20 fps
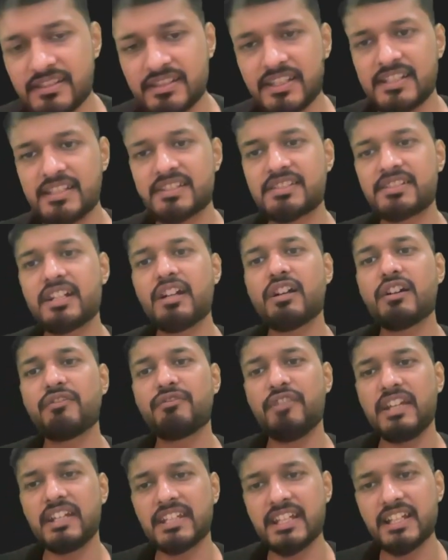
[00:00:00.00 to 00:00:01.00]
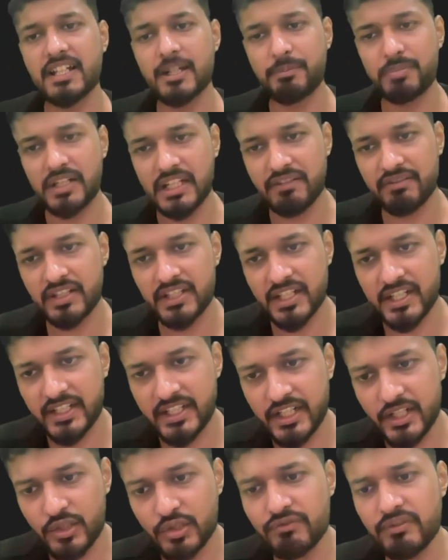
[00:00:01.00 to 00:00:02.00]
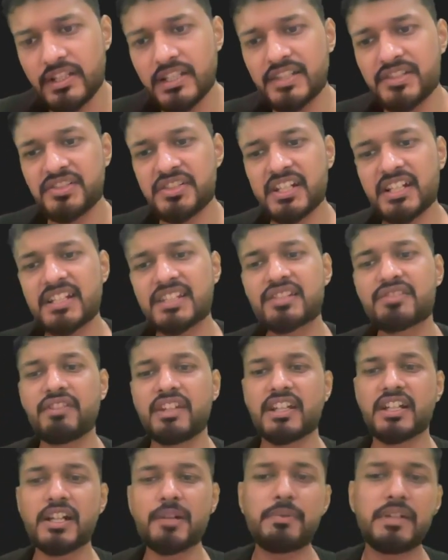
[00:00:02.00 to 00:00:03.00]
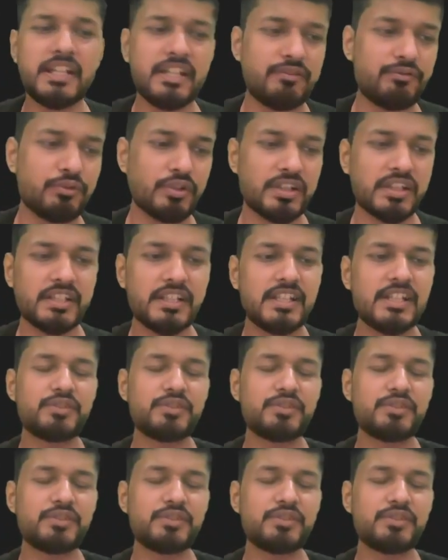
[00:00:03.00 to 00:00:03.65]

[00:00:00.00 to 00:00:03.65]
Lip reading: Instead of waking up T1 and T2, we'll just wake up T4.